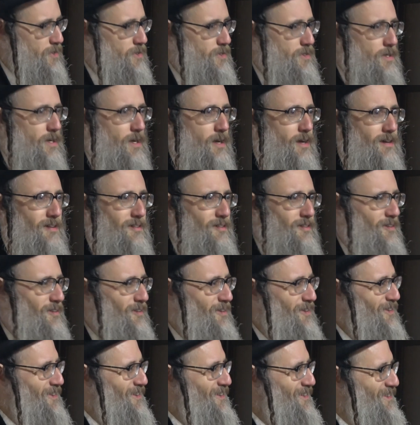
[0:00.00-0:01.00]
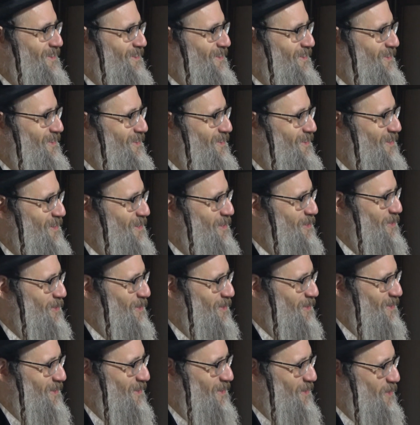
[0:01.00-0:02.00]
is here the leading
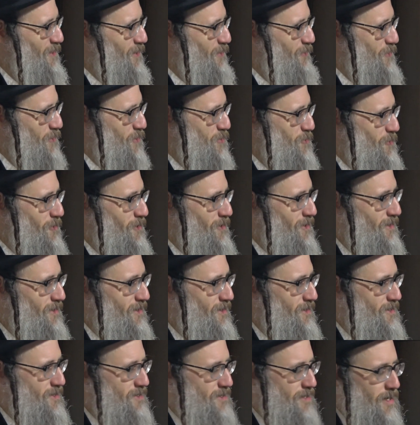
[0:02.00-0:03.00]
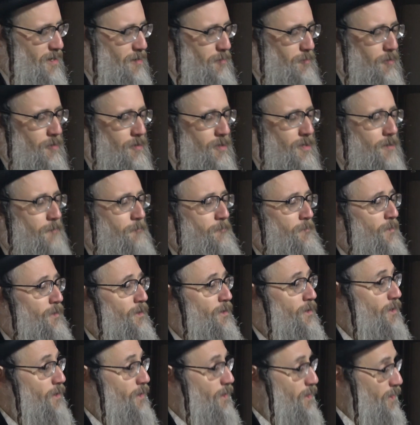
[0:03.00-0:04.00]
individual in the ceremony,
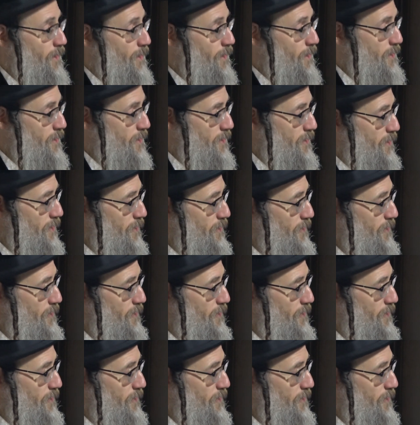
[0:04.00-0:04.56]
he